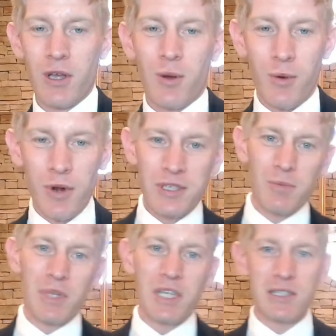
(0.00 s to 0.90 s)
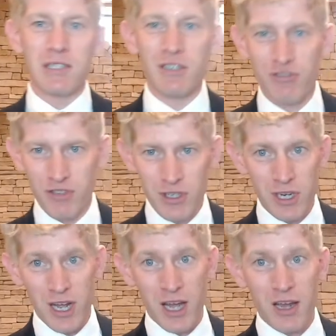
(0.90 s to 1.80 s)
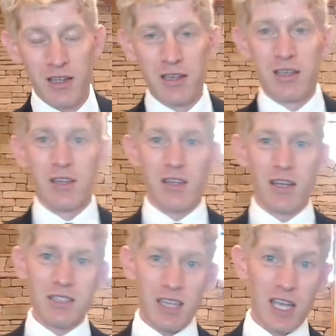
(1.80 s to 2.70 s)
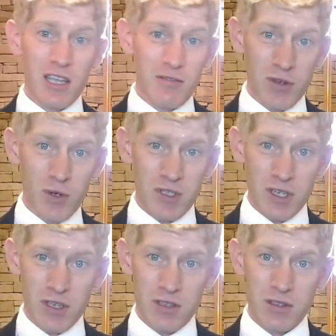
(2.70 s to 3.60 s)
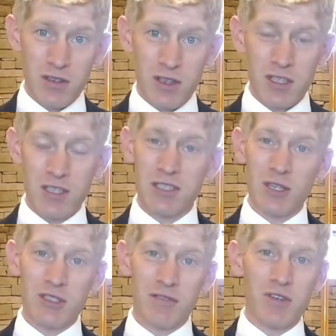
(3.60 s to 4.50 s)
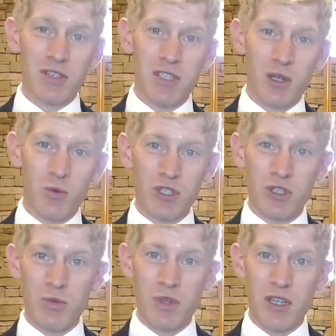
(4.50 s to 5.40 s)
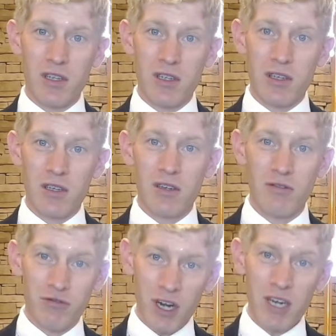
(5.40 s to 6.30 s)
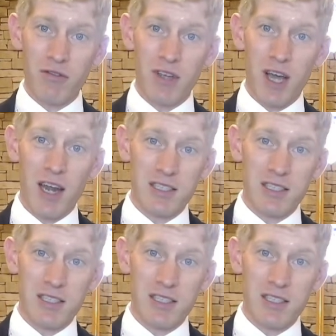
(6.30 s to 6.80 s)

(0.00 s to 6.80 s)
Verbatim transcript: What does it mean to fear God? Now that's kind of confusing because it sounds at first like we should be afraid of God.